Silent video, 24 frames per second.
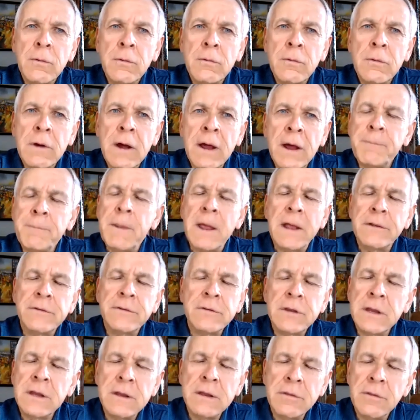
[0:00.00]
I'm not
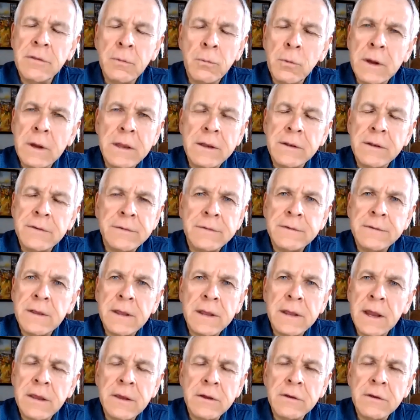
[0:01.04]
seeing the wins
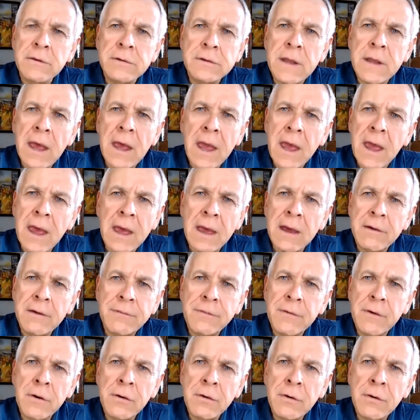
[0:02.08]
that I used to have.
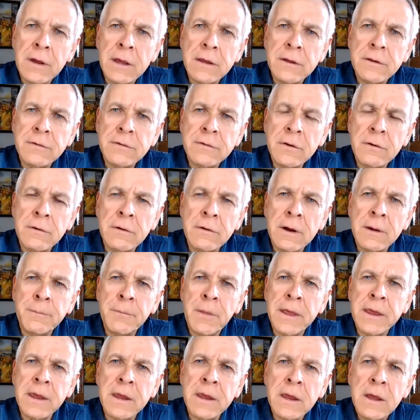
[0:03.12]
Okay. So I'm
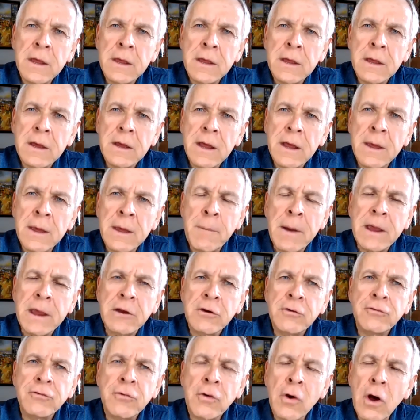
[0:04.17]
like, am I
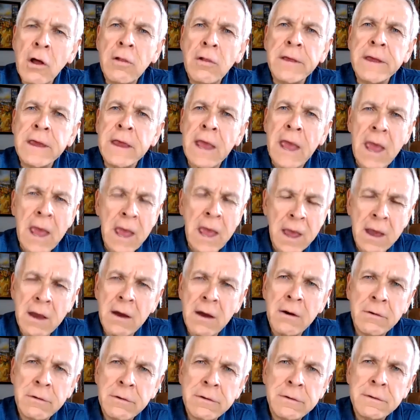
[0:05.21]
crawling
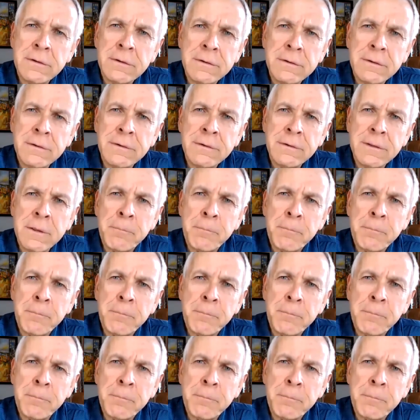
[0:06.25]
out the